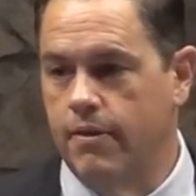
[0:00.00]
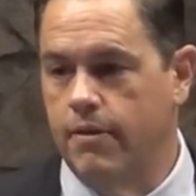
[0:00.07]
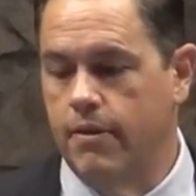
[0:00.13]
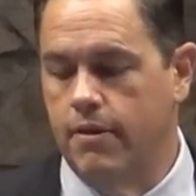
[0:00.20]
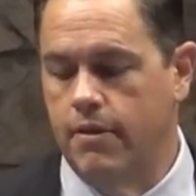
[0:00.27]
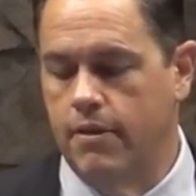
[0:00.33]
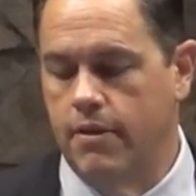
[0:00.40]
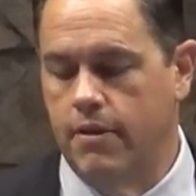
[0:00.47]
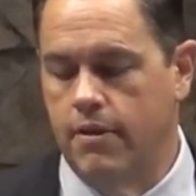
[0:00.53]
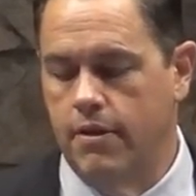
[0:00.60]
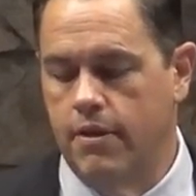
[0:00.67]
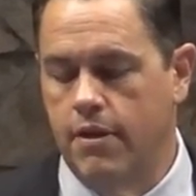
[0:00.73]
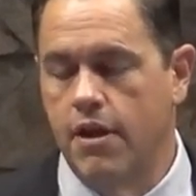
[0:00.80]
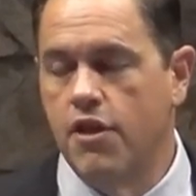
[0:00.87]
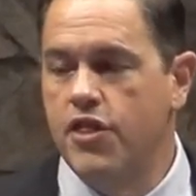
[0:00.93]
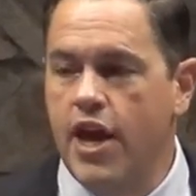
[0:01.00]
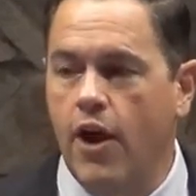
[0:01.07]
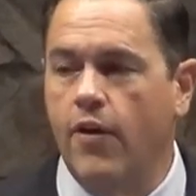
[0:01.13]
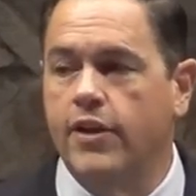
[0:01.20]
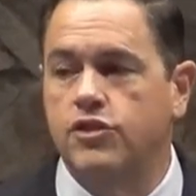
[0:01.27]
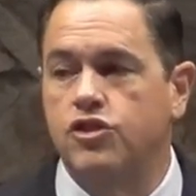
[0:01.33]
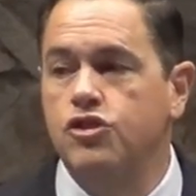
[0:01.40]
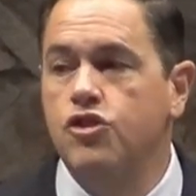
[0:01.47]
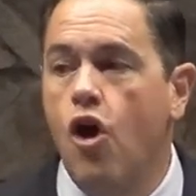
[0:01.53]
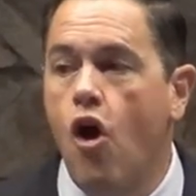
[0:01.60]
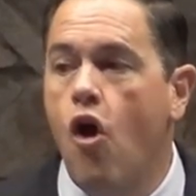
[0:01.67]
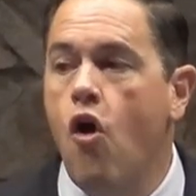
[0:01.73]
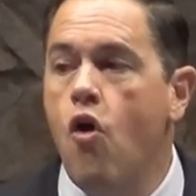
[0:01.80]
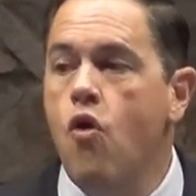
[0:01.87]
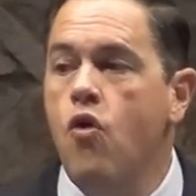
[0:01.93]
there is no
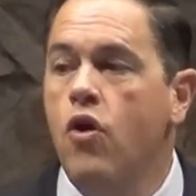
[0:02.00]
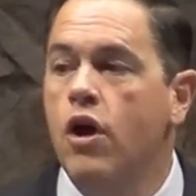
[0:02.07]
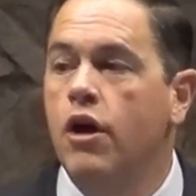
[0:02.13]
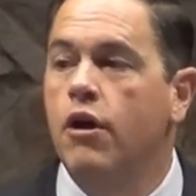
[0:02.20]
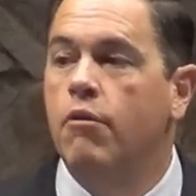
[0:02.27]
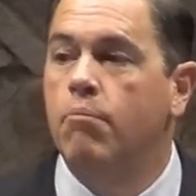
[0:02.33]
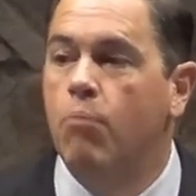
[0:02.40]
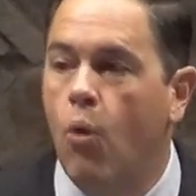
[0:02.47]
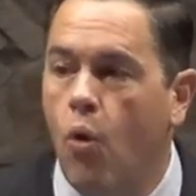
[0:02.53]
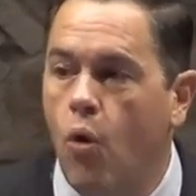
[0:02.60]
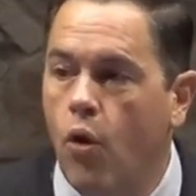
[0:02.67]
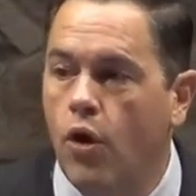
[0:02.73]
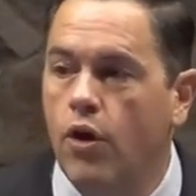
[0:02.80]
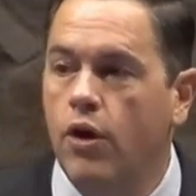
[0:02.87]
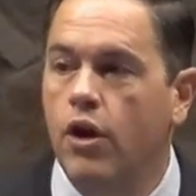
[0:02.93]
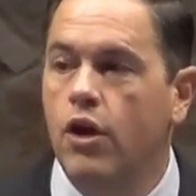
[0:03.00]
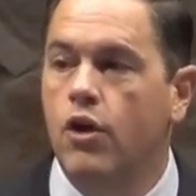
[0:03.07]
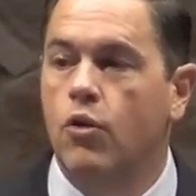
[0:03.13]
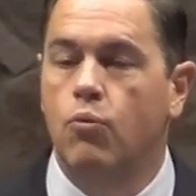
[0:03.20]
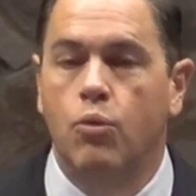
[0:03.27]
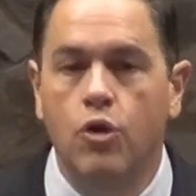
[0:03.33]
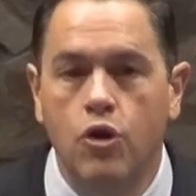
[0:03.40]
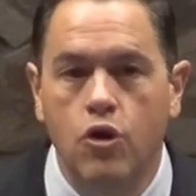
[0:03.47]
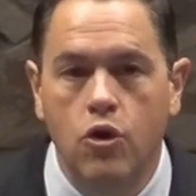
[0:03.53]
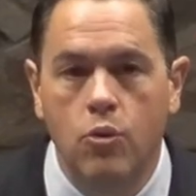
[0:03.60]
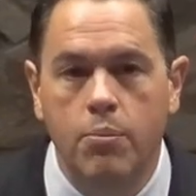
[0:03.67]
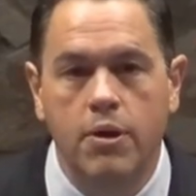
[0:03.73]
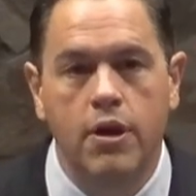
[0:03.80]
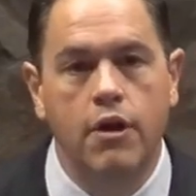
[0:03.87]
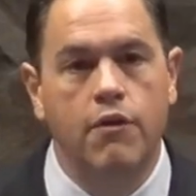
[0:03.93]
more room for
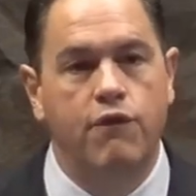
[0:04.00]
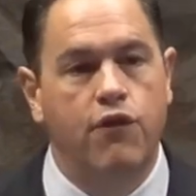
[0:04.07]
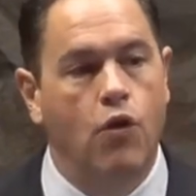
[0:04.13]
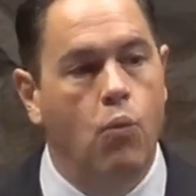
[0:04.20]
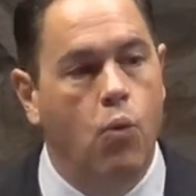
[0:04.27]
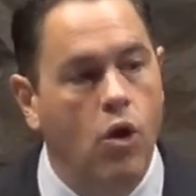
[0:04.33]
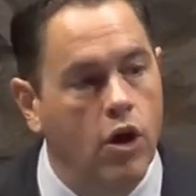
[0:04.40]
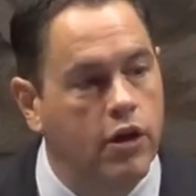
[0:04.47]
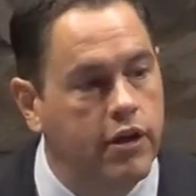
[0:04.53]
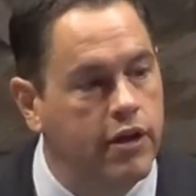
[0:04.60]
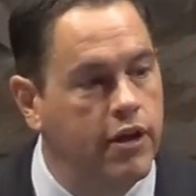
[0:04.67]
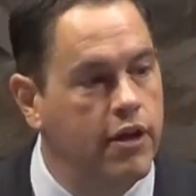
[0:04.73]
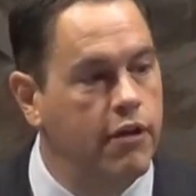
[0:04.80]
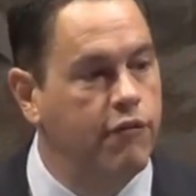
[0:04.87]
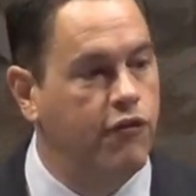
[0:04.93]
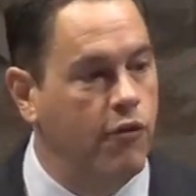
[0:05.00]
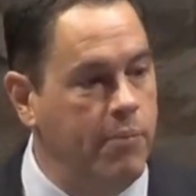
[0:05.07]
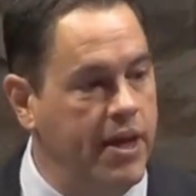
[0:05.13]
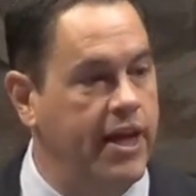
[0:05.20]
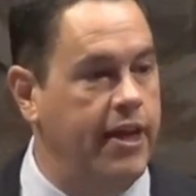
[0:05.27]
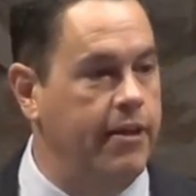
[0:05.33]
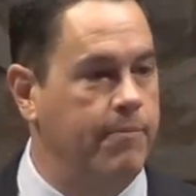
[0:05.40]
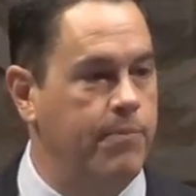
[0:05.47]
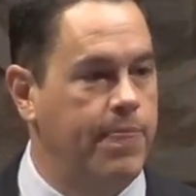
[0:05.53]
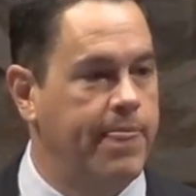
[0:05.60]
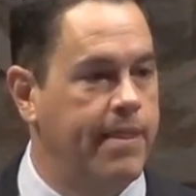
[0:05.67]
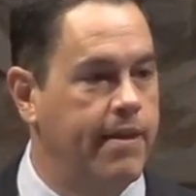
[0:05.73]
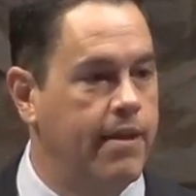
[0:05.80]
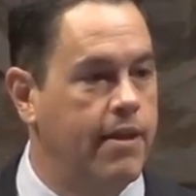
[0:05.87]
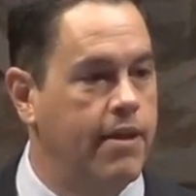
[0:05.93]
work for me. Now,
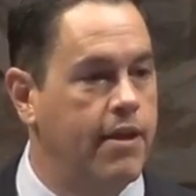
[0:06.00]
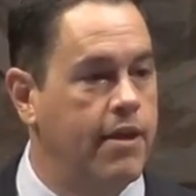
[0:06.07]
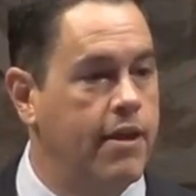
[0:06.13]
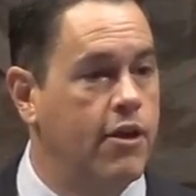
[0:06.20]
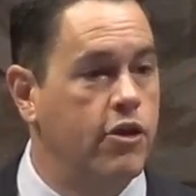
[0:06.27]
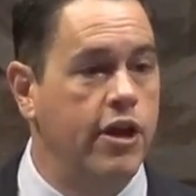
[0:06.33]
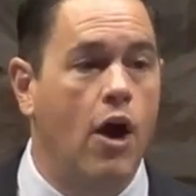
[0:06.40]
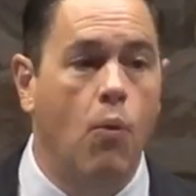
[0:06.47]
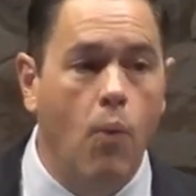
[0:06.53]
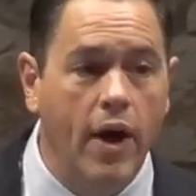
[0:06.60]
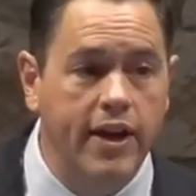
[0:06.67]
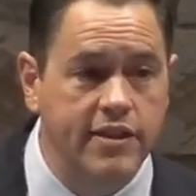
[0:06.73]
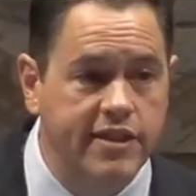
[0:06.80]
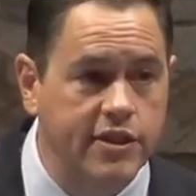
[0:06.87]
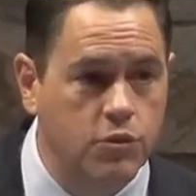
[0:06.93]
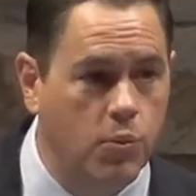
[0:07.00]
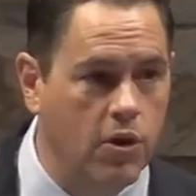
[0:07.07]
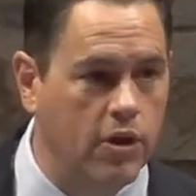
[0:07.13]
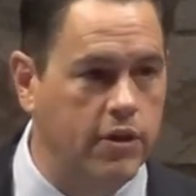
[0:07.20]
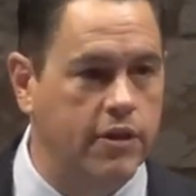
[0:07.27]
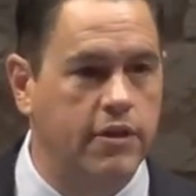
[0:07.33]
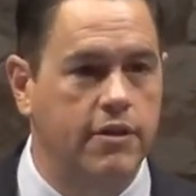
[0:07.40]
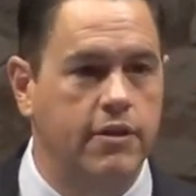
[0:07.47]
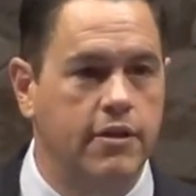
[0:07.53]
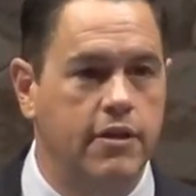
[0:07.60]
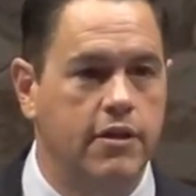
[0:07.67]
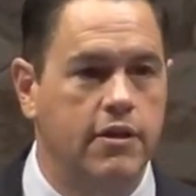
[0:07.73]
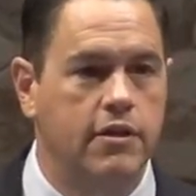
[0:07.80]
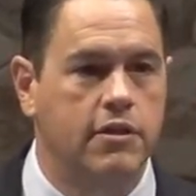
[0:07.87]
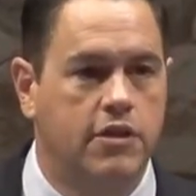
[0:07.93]
what is his work? Gospel
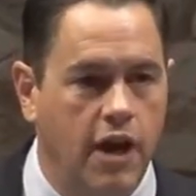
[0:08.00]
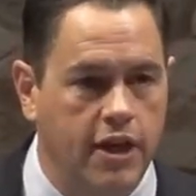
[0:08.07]
preaching.